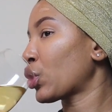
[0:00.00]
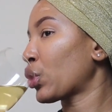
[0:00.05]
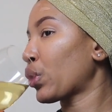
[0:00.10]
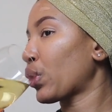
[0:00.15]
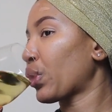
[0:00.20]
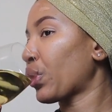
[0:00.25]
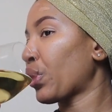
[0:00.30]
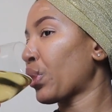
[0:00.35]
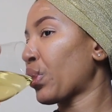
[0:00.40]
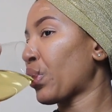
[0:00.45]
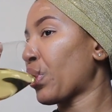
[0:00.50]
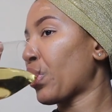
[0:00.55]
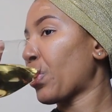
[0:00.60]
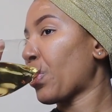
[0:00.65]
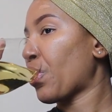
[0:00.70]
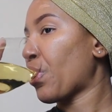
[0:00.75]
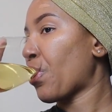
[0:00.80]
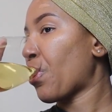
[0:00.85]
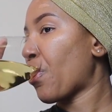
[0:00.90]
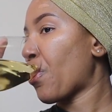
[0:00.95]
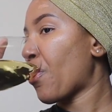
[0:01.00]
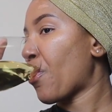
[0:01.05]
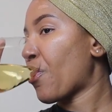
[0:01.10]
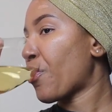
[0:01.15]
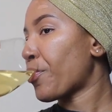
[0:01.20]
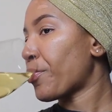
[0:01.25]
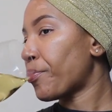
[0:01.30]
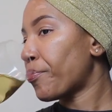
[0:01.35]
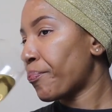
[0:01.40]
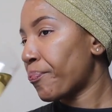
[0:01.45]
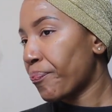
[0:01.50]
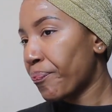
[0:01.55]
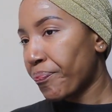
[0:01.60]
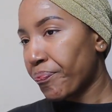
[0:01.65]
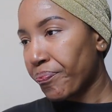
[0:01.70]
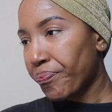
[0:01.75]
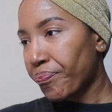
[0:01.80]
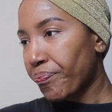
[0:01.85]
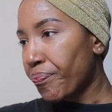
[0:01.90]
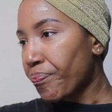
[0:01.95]

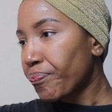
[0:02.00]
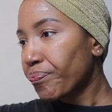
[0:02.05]
(silence)